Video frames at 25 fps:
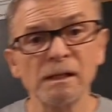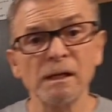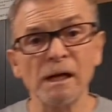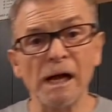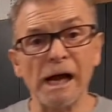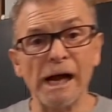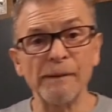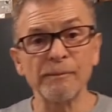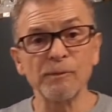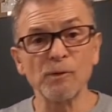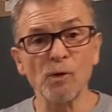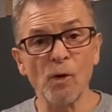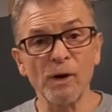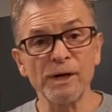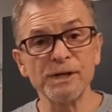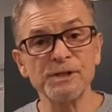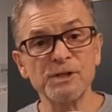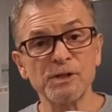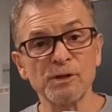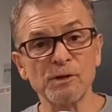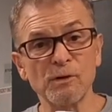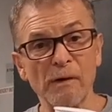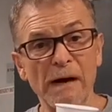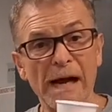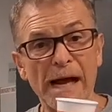I'm going
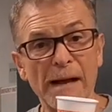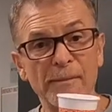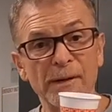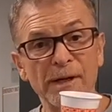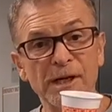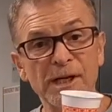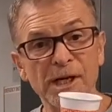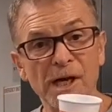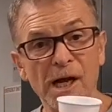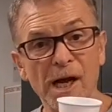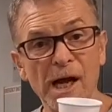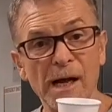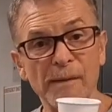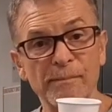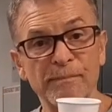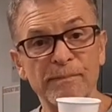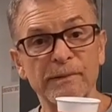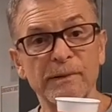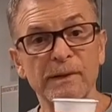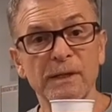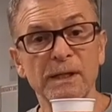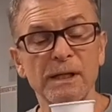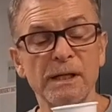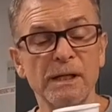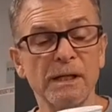to grab a cup
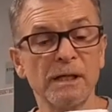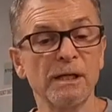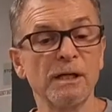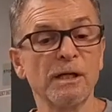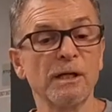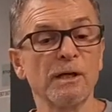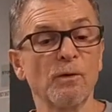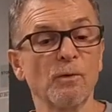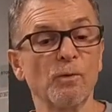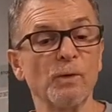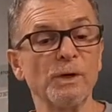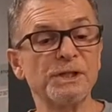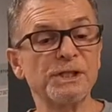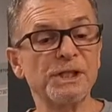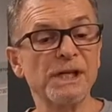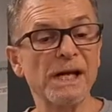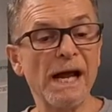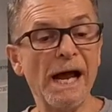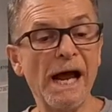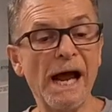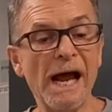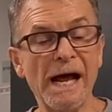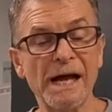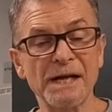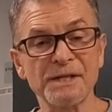which
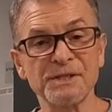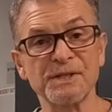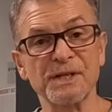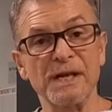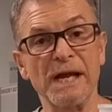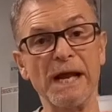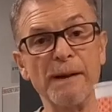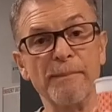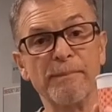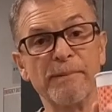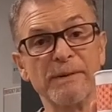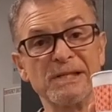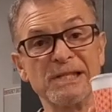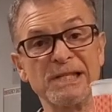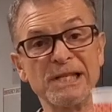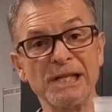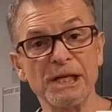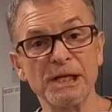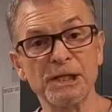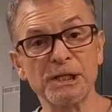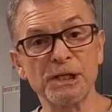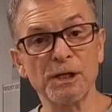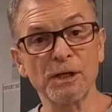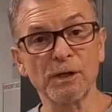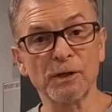has a
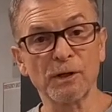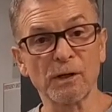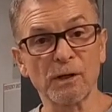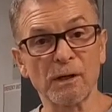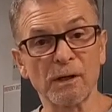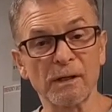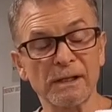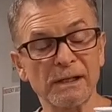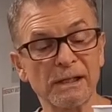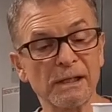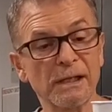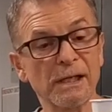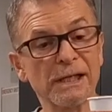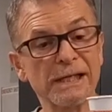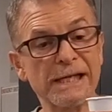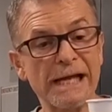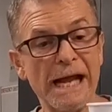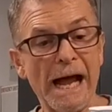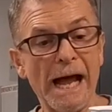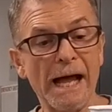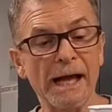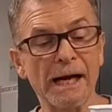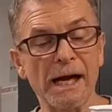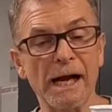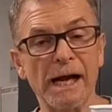particular
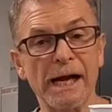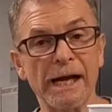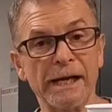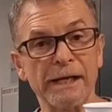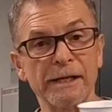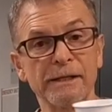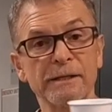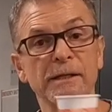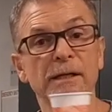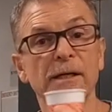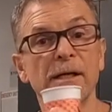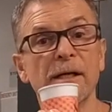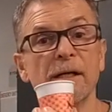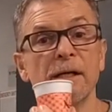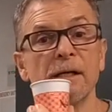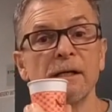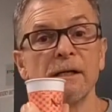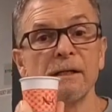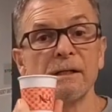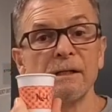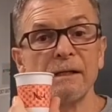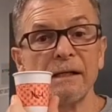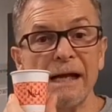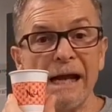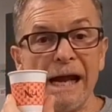cation
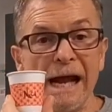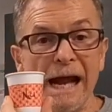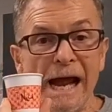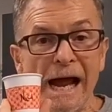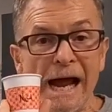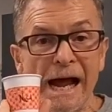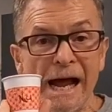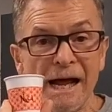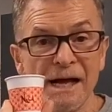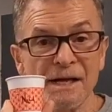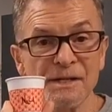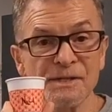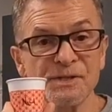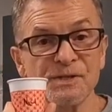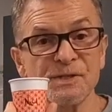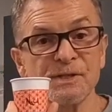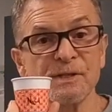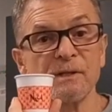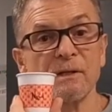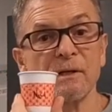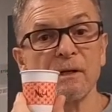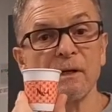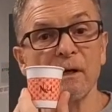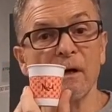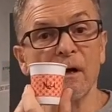
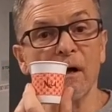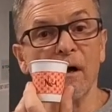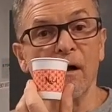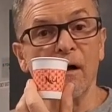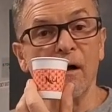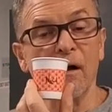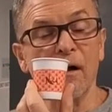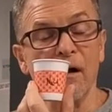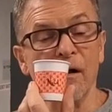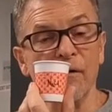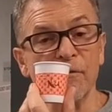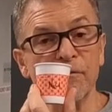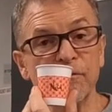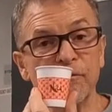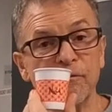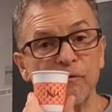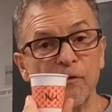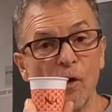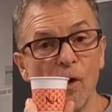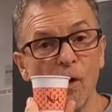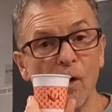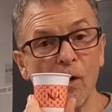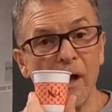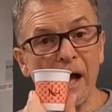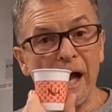as a
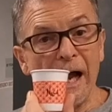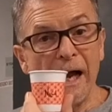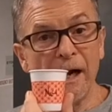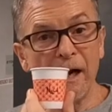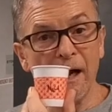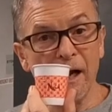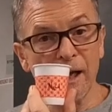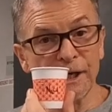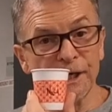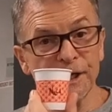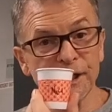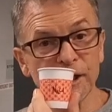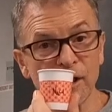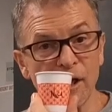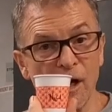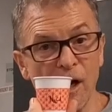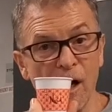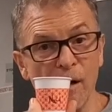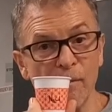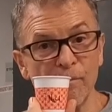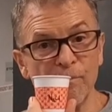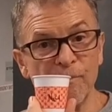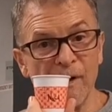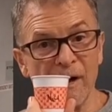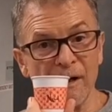full ionic
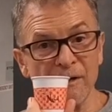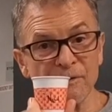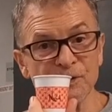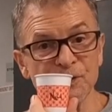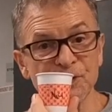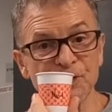compound.